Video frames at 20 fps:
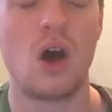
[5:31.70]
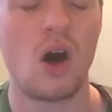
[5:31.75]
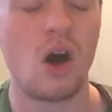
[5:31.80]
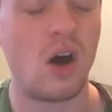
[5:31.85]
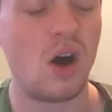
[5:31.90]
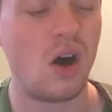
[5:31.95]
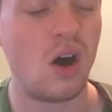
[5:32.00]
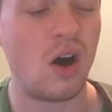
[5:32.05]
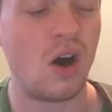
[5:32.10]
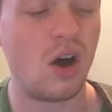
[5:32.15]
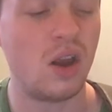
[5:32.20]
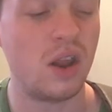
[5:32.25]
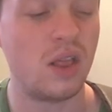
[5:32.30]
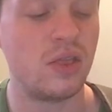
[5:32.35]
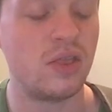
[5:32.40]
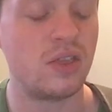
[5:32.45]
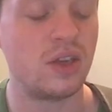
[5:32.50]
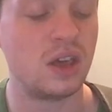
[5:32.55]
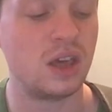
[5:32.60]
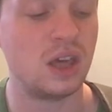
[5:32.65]
on
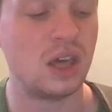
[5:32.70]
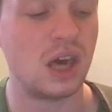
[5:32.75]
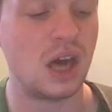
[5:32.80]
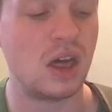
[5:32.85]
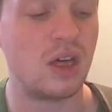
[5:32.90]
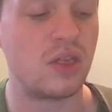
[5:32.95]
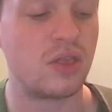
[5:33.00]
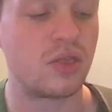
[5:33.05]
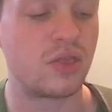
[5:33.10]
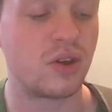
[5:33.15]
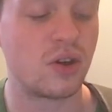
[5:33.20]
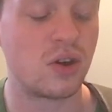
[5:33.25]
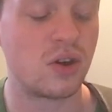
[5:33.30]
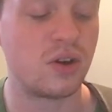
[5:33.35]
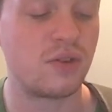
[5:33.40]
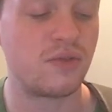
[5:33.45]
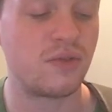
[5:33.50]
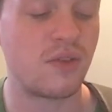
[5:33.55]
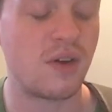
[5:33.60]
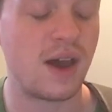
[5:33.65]
the
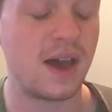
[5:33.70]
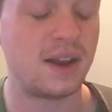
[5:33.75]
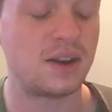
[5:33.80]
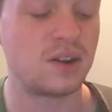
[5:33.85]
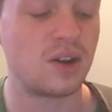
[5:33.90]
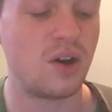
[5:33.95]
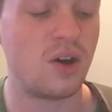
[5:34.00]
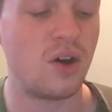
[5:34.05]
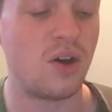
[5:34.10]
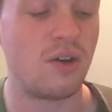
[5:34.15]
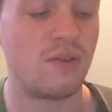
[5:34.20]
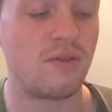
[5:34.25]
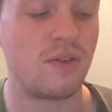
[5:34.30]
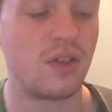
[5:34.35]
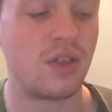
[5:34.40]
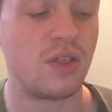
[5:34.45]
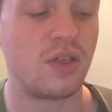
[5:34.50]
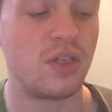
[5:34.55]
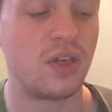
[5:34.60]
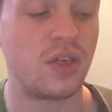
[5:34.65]
3rd fret of
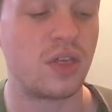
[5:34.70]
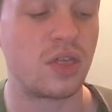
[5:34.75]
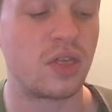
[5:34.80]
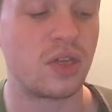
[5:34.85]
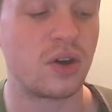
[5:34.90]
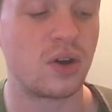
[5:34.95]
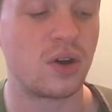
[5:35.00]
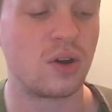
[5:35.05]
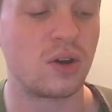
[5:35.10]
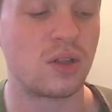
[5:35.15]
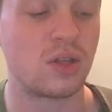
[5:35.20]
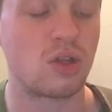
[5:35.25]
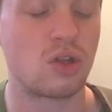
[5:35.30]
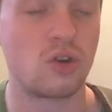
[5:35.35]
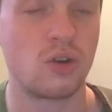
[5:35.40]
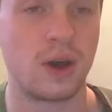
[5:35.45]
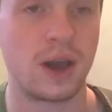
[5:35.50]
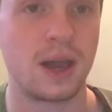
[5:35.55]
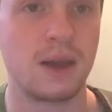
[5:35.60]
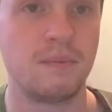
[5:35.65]
the 3rd
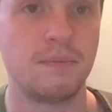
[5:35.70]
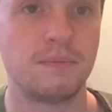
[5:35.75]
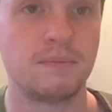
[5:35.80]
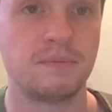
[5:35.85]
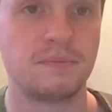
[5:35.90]
string,